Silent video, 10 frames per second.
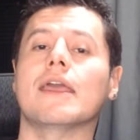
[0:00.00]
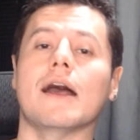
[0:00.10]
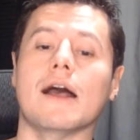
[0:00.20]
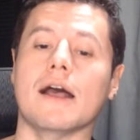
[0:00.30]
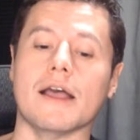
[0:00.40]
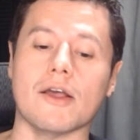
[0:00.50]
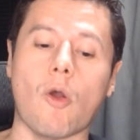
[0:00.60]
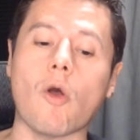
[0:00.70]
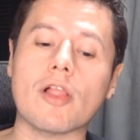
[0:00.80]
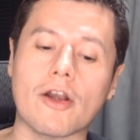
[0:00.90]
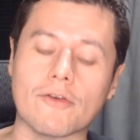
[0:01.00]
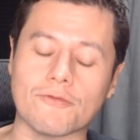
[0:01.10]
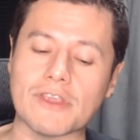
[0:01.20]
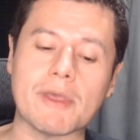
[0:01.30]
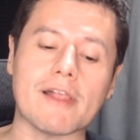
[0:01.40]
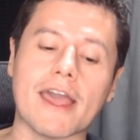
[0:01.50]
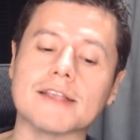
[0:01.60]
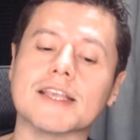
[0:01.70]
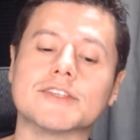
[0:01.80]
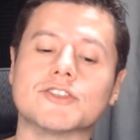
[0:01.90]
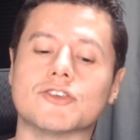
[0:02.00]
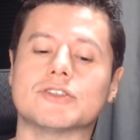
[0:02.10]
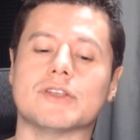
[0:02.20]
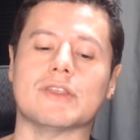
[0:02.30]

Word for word: uh, all our female ancestors,